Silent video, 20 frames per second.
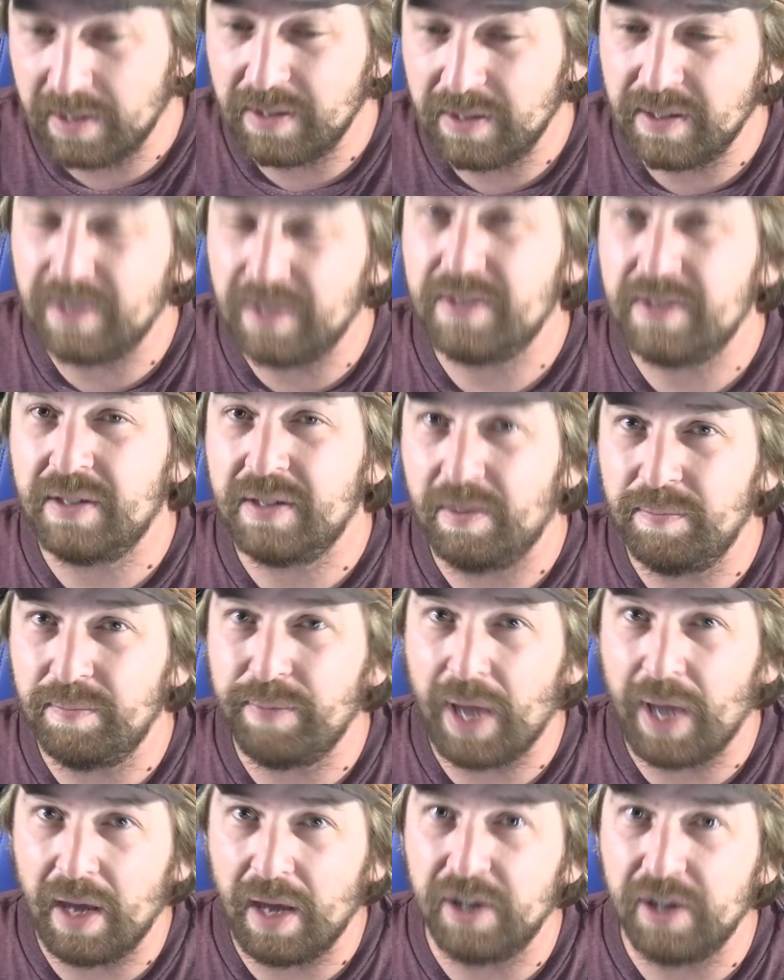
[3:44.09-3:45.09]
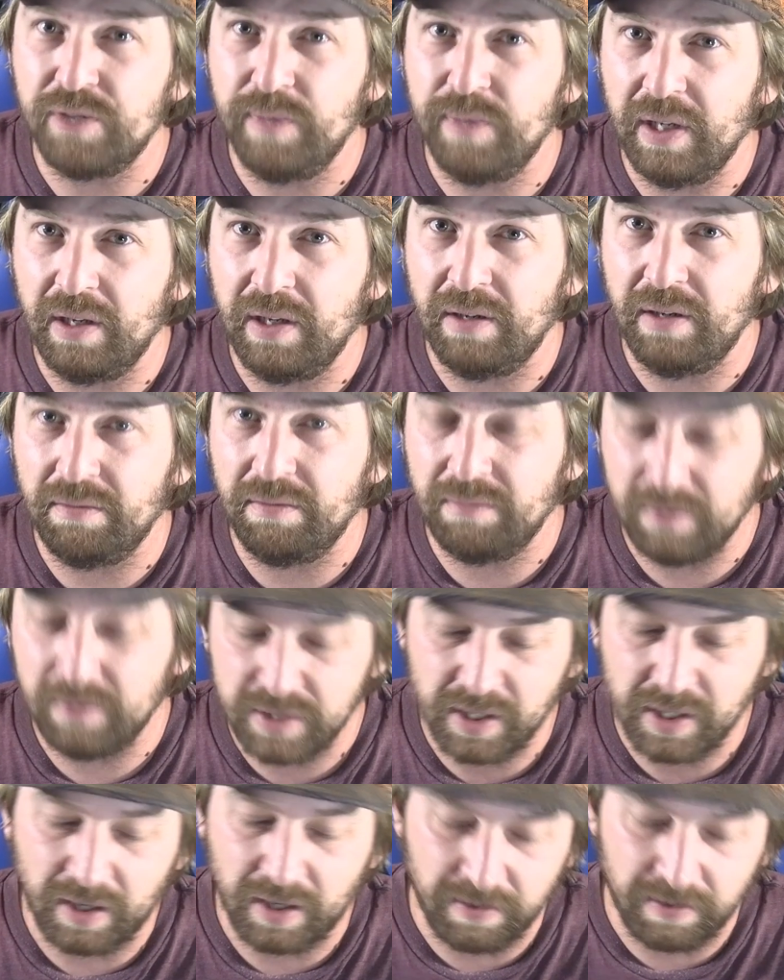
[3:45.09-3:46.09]
there's some banishment and
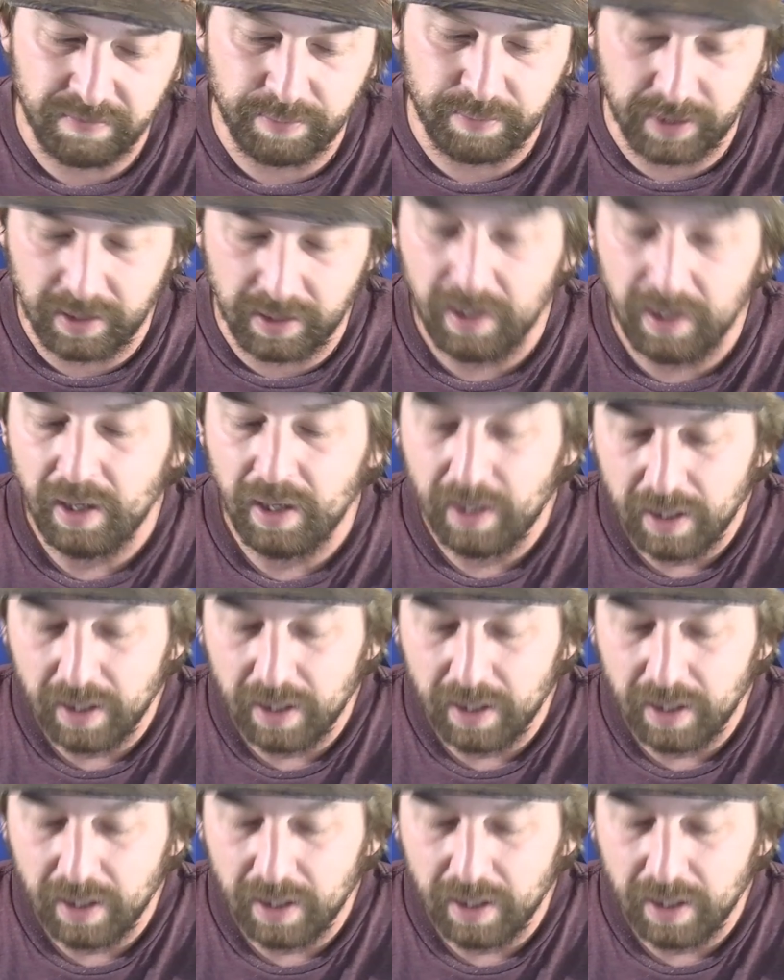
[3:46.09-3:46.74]
stuff, but